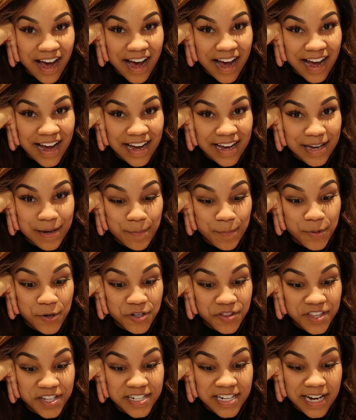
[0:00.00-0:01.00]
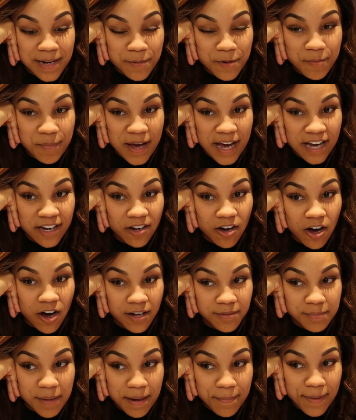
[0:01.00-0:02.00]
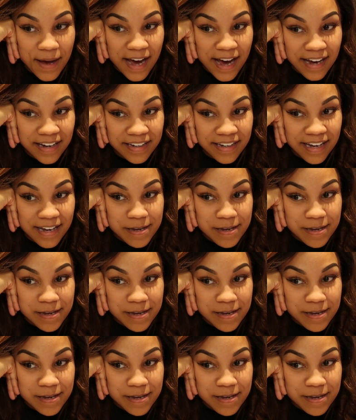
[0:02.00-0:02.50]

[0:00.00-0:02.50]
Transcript: I put the diaper bag on my back.